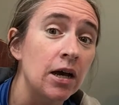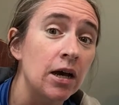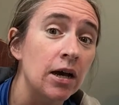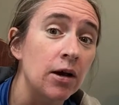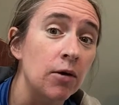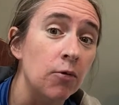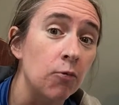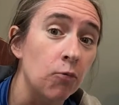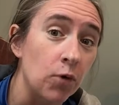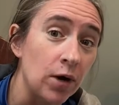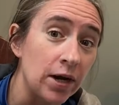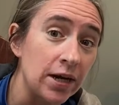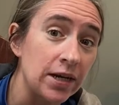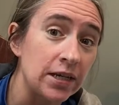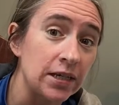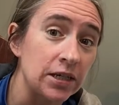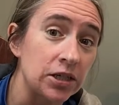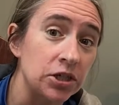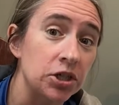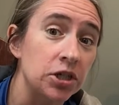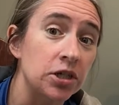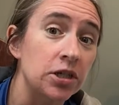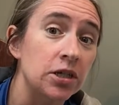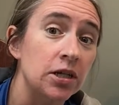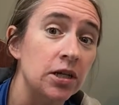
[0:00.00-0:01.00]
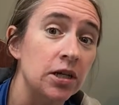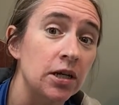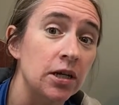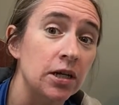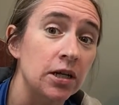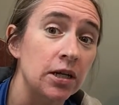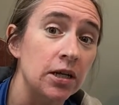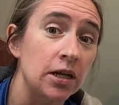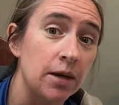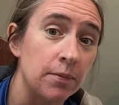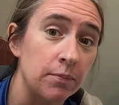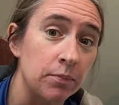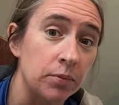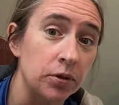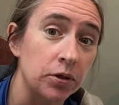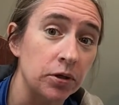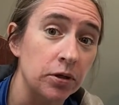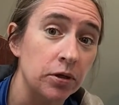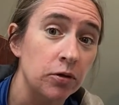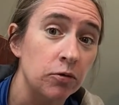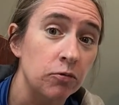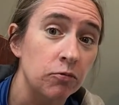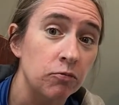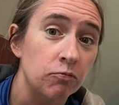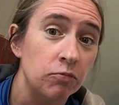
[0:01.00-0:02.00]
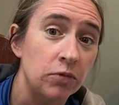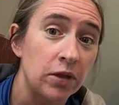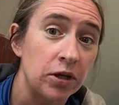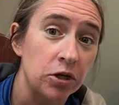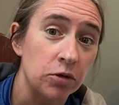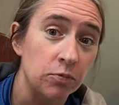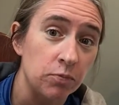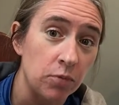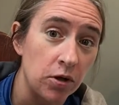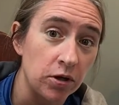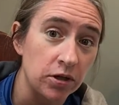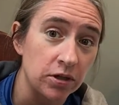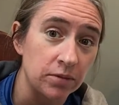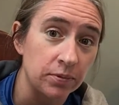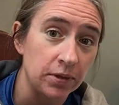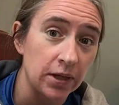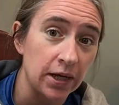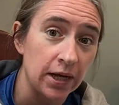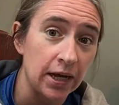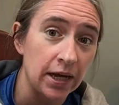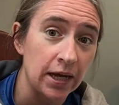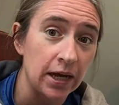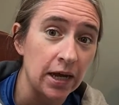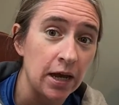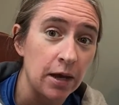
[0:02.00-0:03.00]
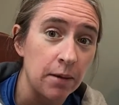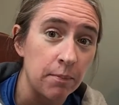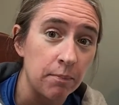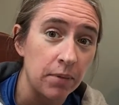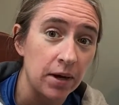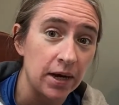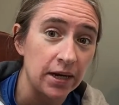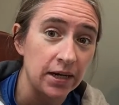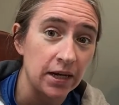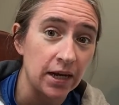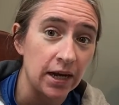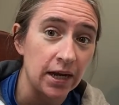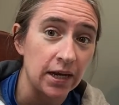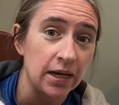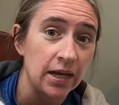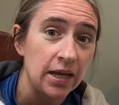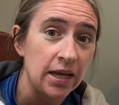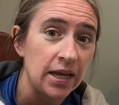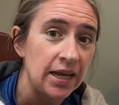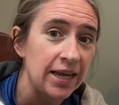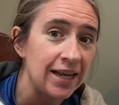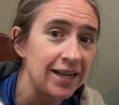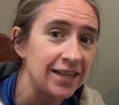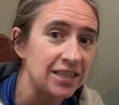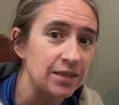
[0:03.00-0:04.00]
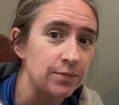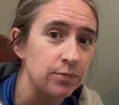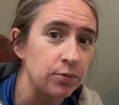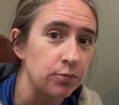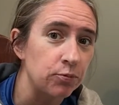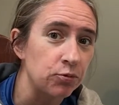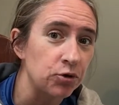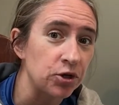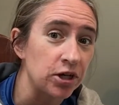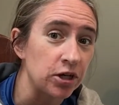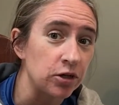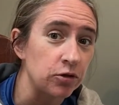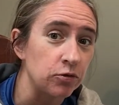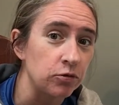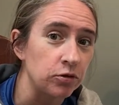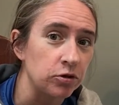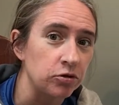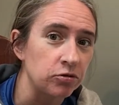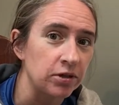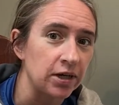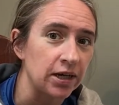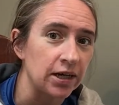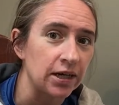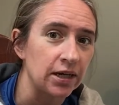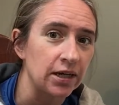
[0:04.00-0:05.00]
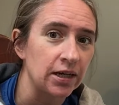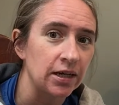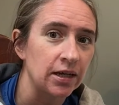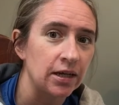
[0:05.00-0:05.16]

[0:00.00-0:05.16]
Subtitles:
one-digit number that you're multiplying by 9. It's a pretty cool trick.